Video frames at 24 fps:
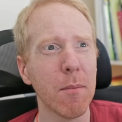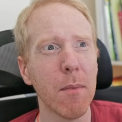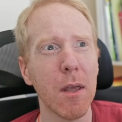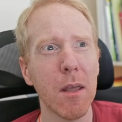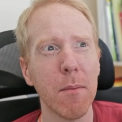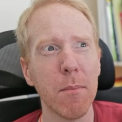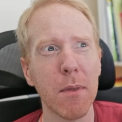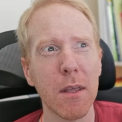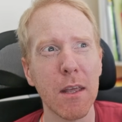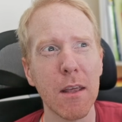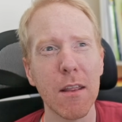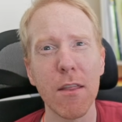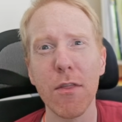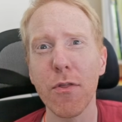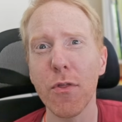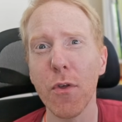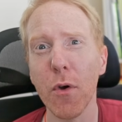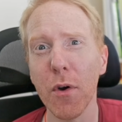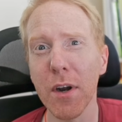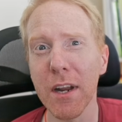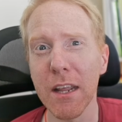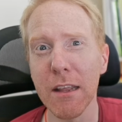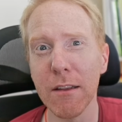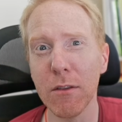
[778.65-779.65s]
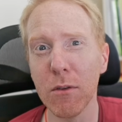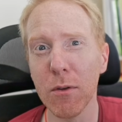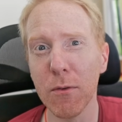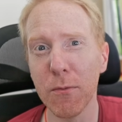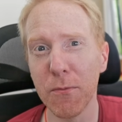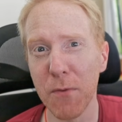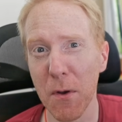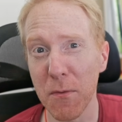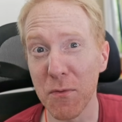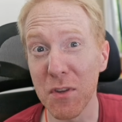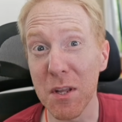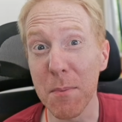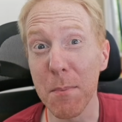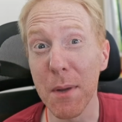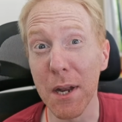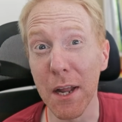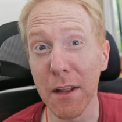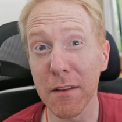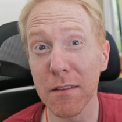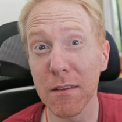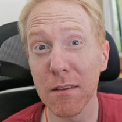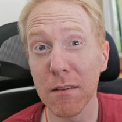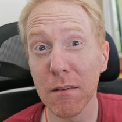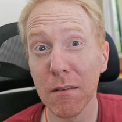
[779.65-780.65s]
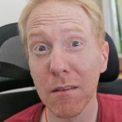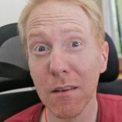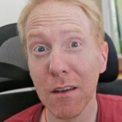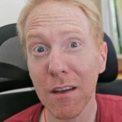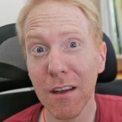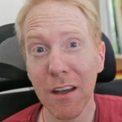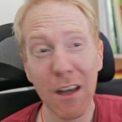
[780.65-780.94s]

maybe 30 to 50 minutes.